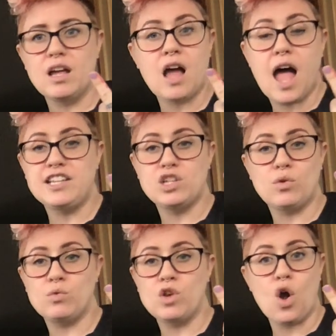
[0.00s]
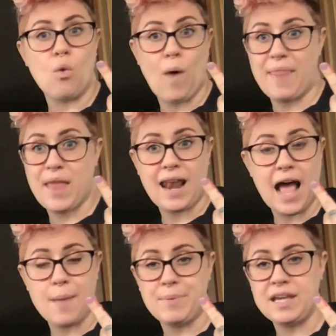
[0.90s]
I don't know when that
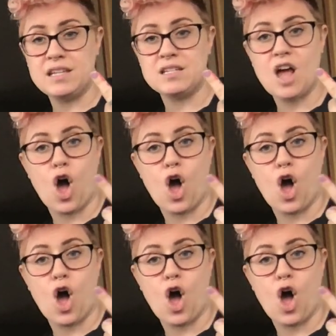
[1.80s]
happened.